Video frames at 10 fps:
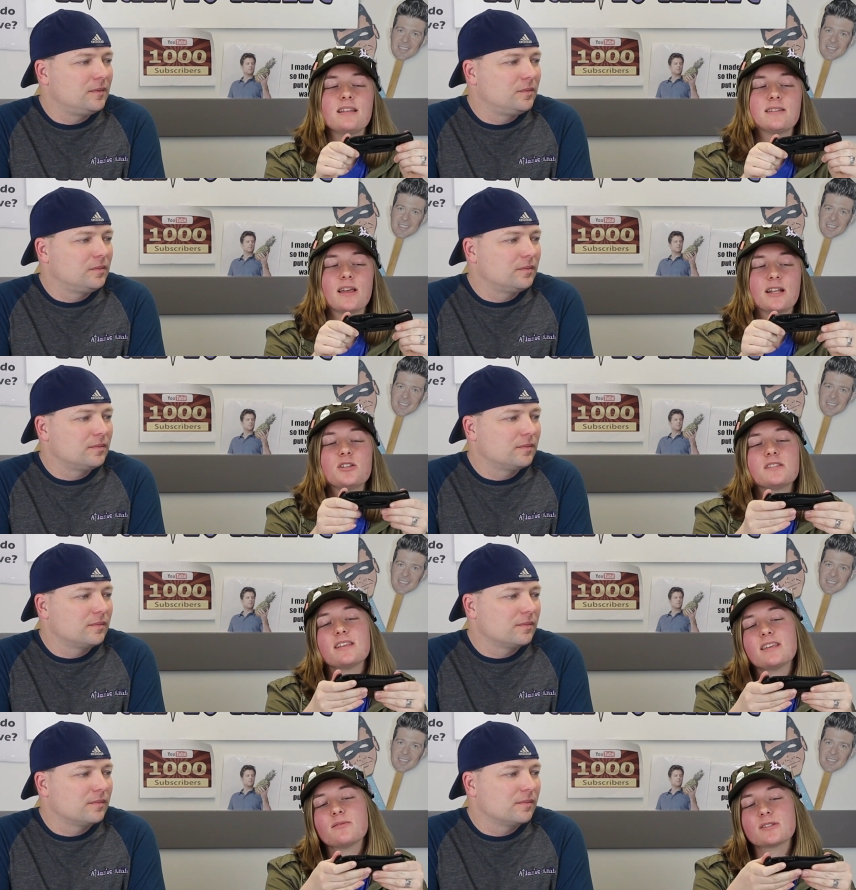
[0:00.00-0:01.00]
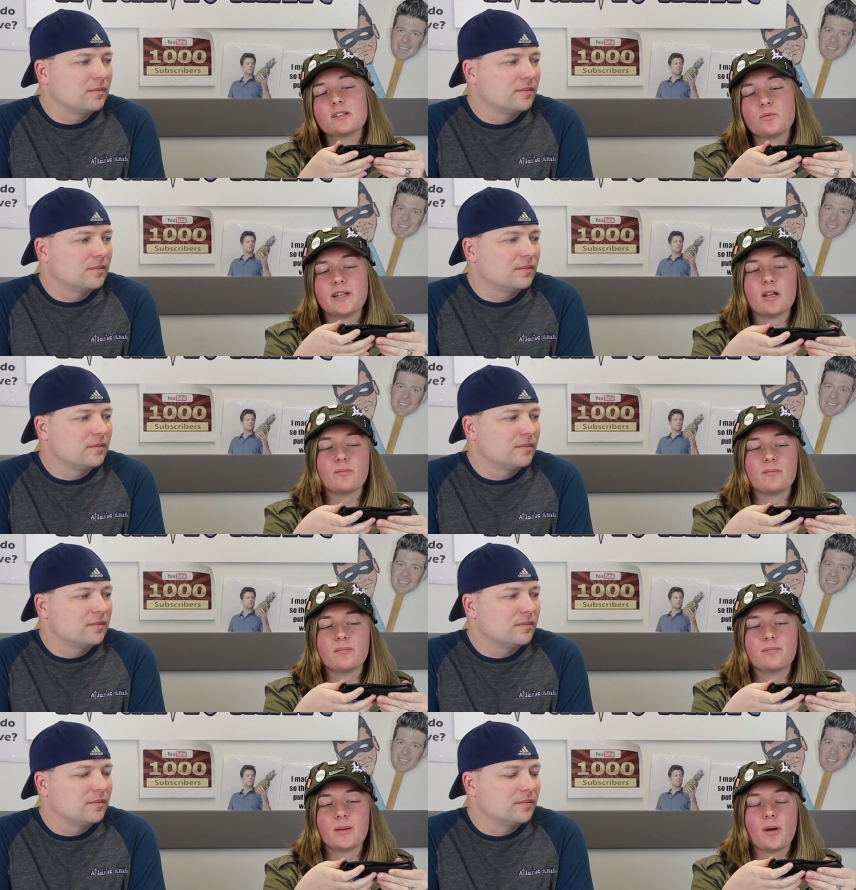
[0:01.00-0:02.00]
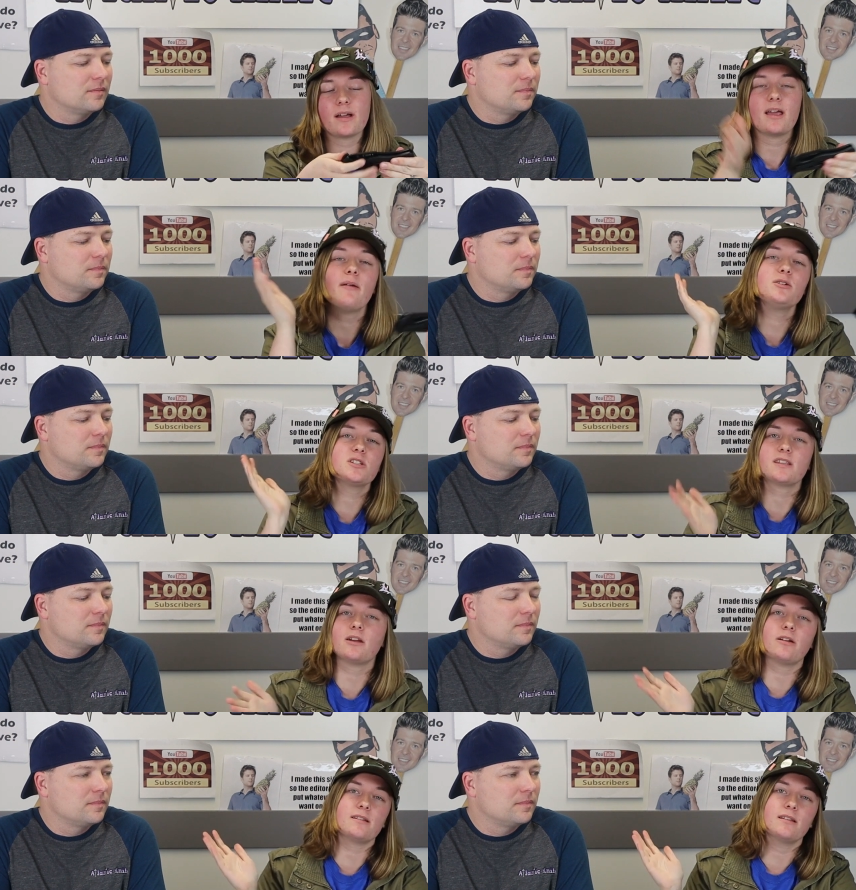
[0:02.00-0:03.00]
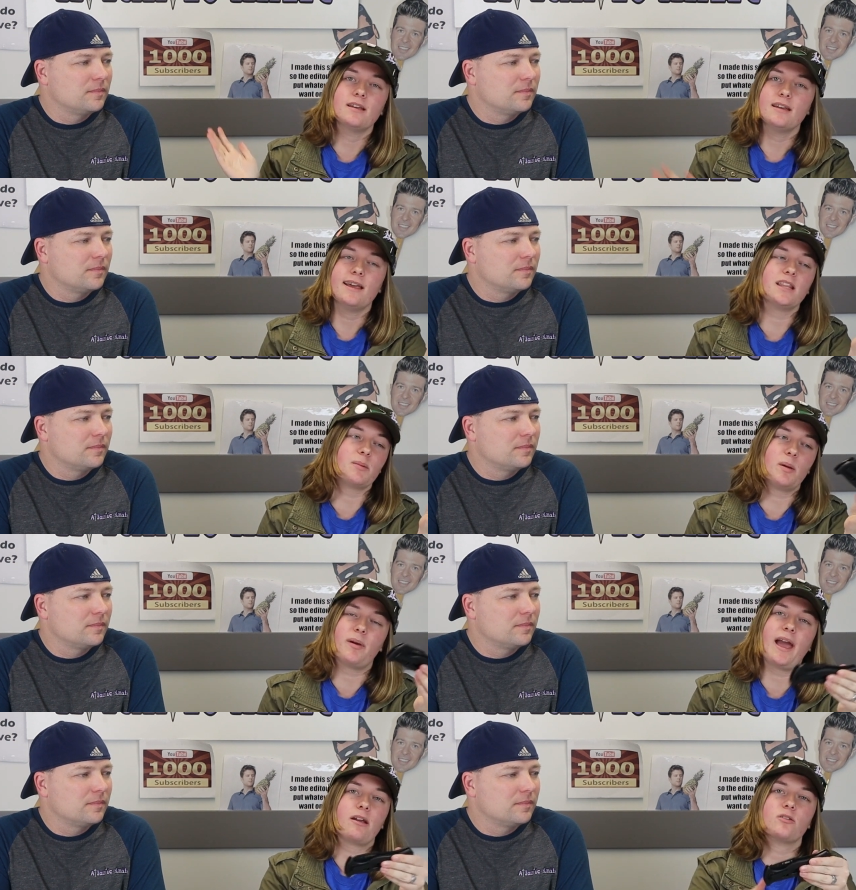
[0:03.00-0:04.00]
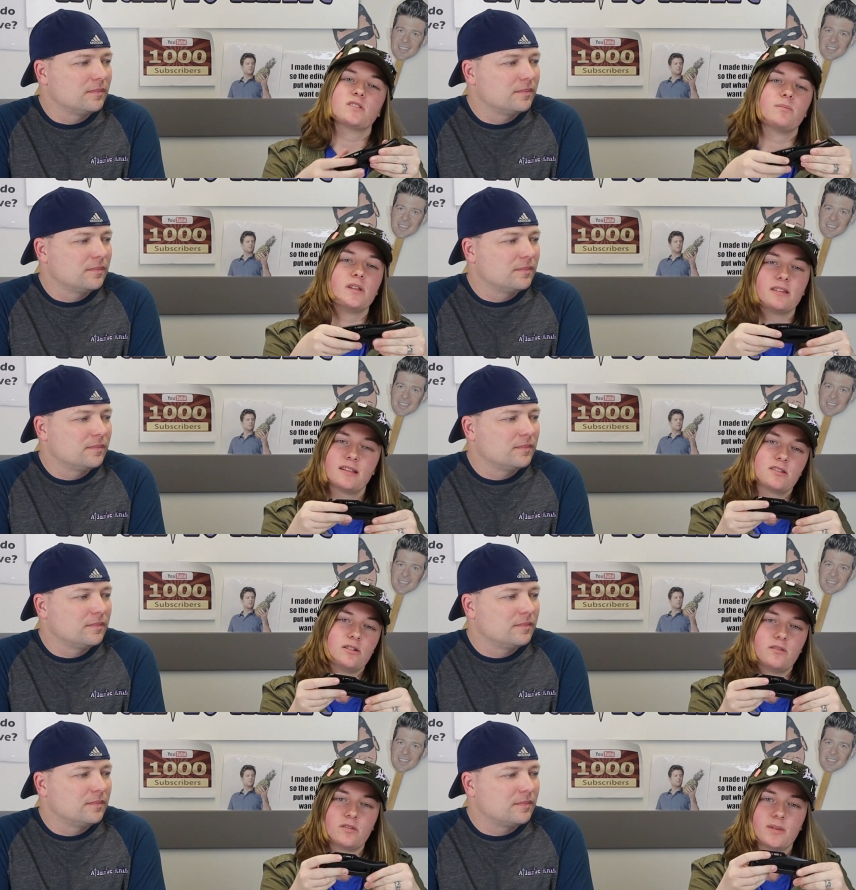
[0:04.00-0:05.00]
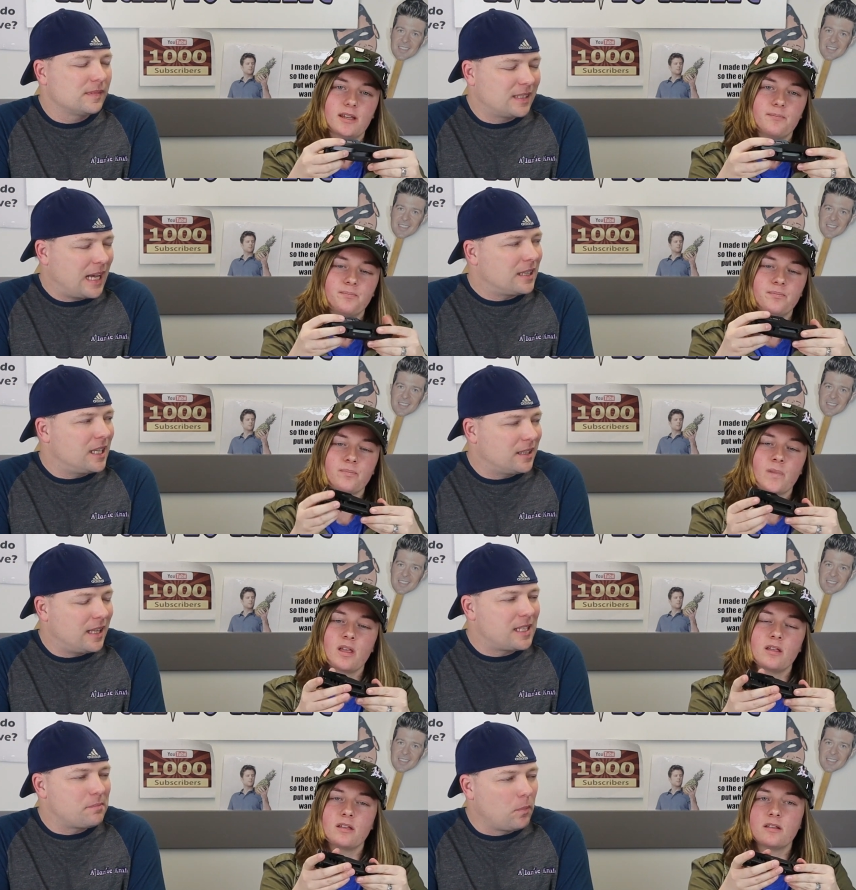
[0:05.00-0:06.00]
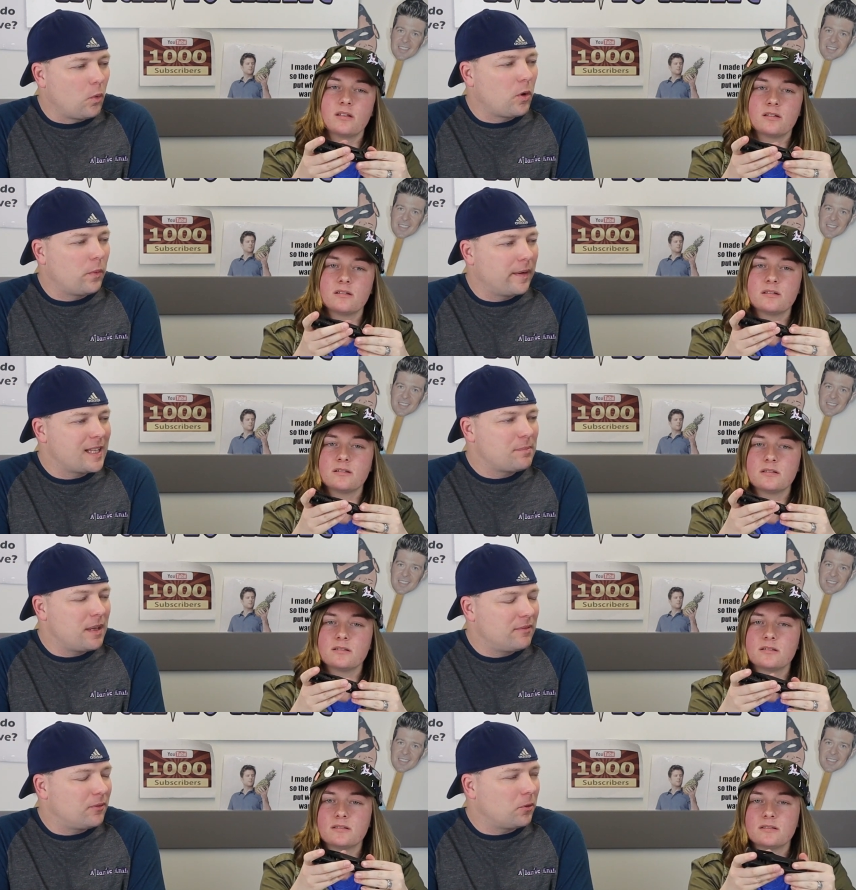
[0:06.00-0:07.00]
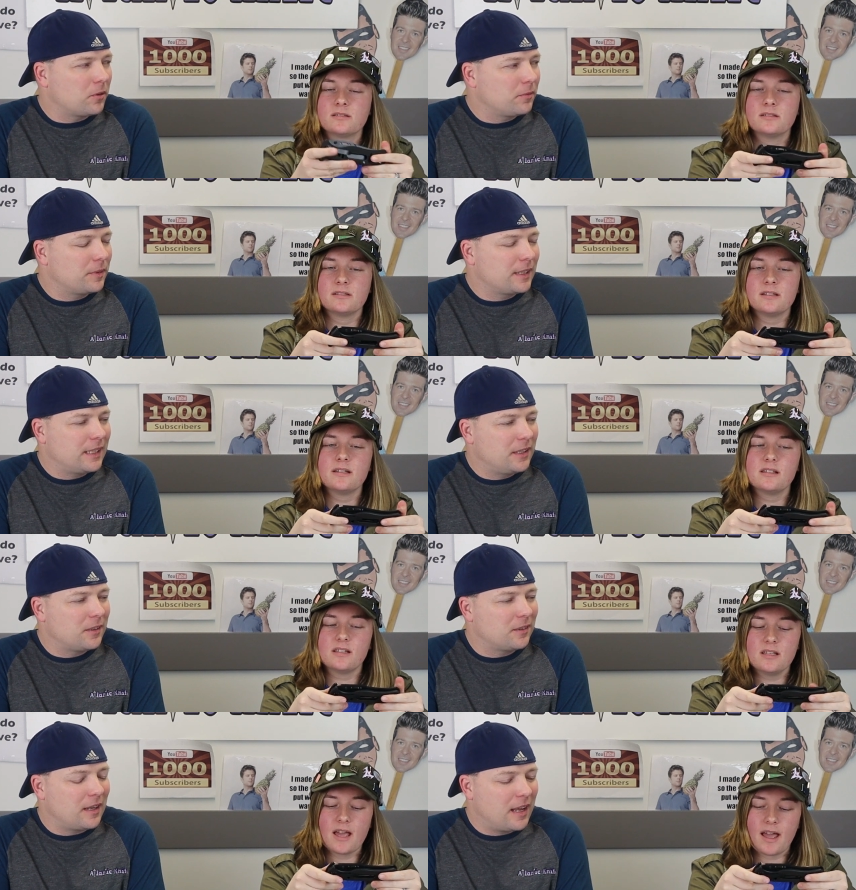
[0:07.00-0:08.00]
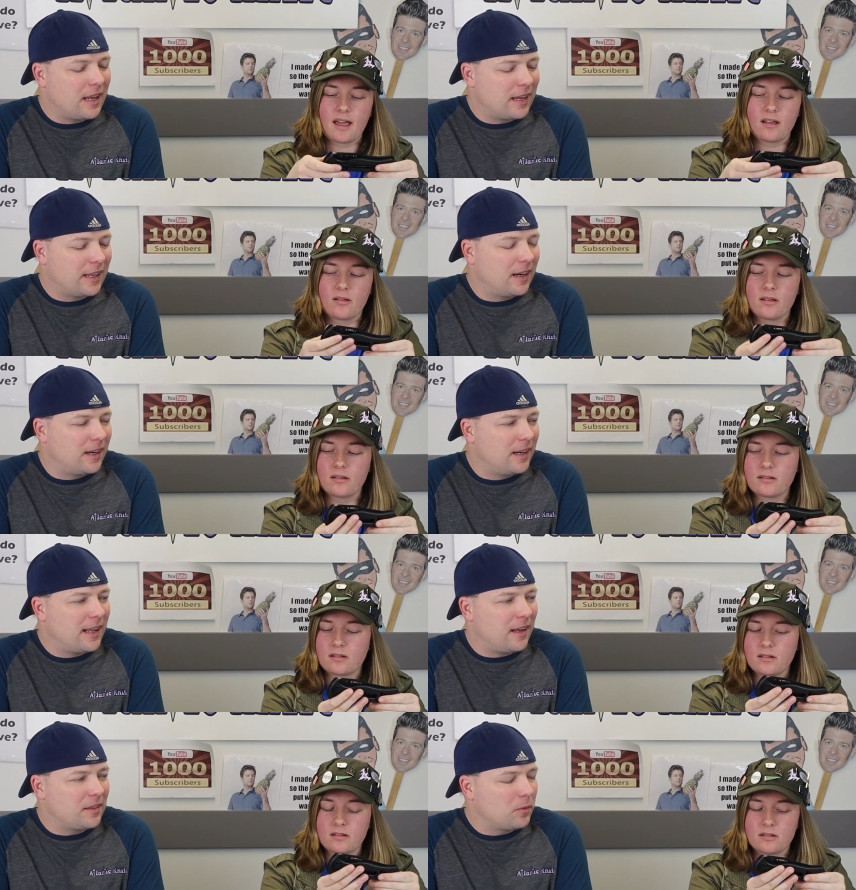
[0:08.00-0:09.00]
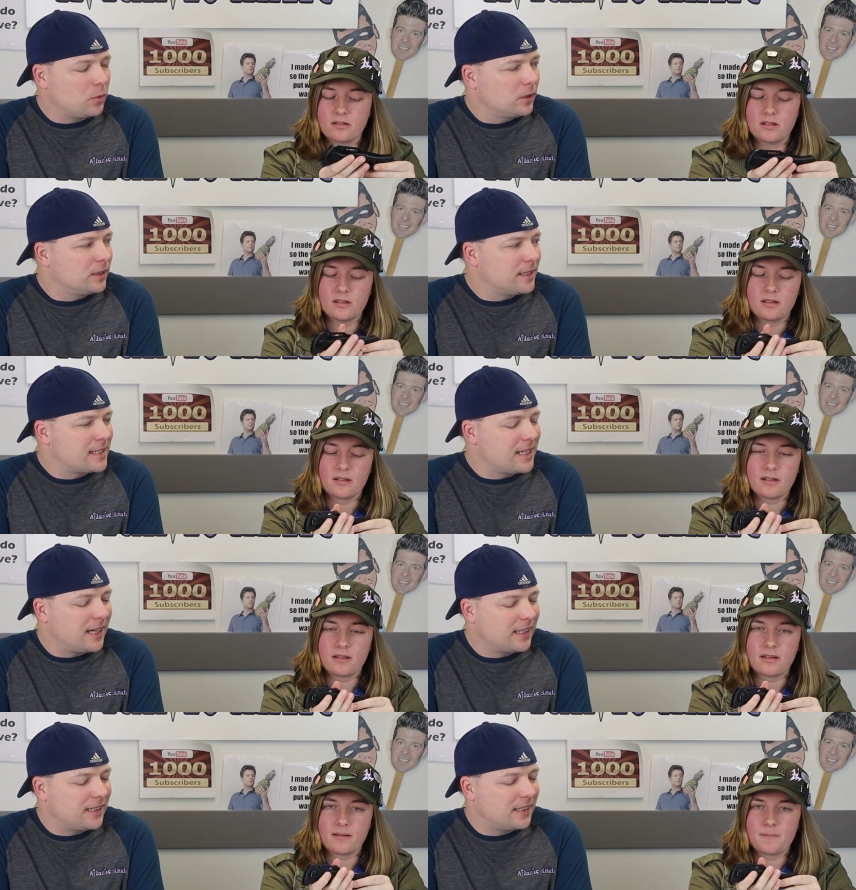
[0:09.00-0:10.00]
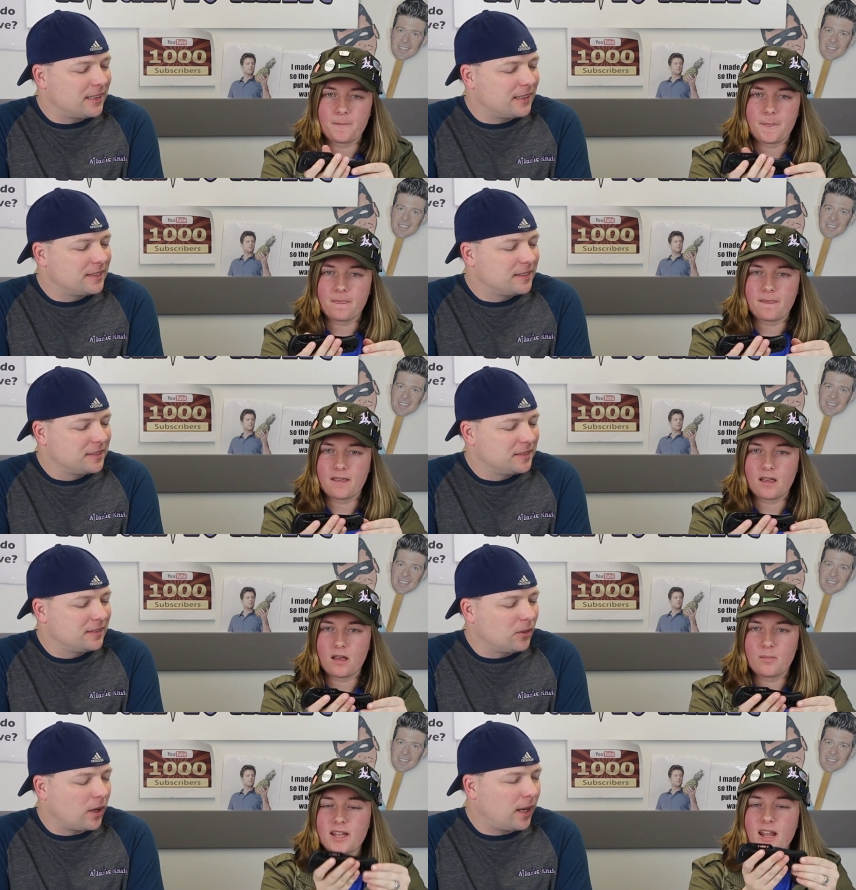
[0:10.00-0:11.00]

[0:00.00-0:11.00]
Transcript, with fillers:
Speaker 1: it. I just think it was gonna weigh down my pocket. I would just carry it in like my pack or something. That's good enough for me.
Speaker 2: See, I think that's more what it's meant for. You're
Speaker 1: yeah.
Speaker 2: carrying it out in the woods, not in uh, or I mean,